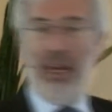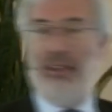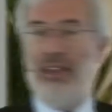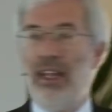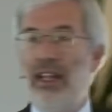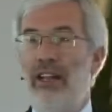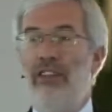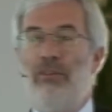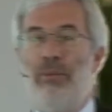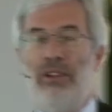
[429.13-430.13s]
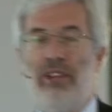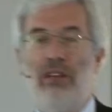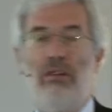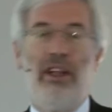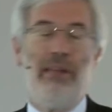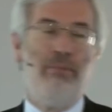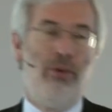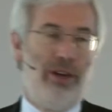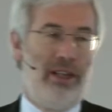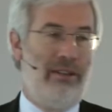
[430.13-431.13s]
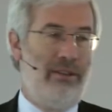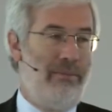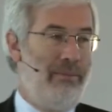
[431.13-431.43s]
think that is particularly important.